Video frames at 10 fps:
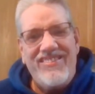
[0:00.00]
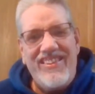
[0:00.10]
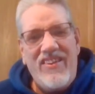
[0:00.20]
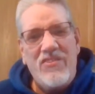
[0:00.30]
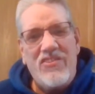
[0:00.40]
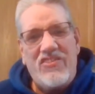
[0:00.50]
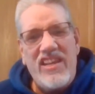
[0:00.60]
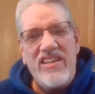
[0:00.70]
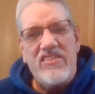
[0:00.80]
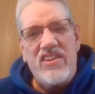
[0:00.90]
that was
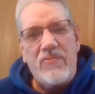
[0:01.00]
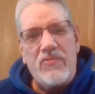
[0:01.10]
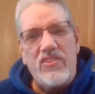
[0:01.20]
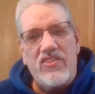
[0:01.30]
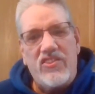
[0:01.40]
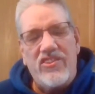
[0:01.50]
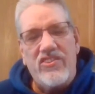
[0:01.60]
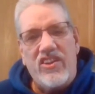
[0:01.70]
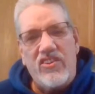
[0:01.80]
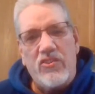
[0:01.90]
kind of tough to
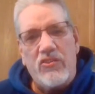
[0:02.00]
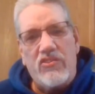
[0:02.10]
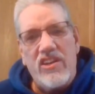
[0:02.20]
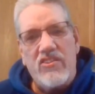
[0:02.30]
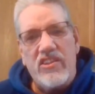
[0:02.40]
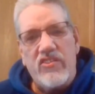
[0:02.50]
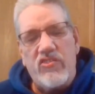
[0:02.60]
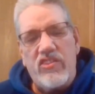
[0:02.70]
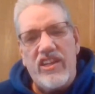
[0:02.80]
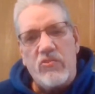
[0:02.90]
learn all those county
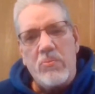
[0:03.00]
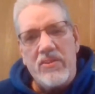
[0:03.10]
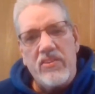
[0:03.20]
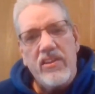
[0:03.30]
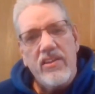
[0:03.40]
seats. But